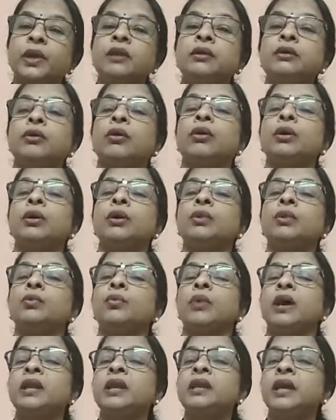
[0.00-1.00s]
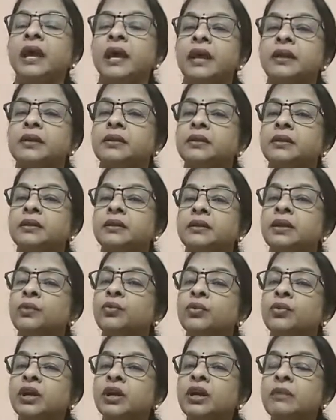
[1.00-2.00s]
on one hand, the
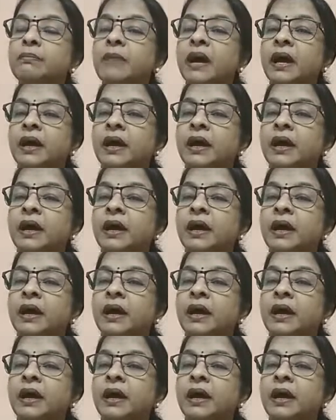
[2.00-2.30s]
World Bank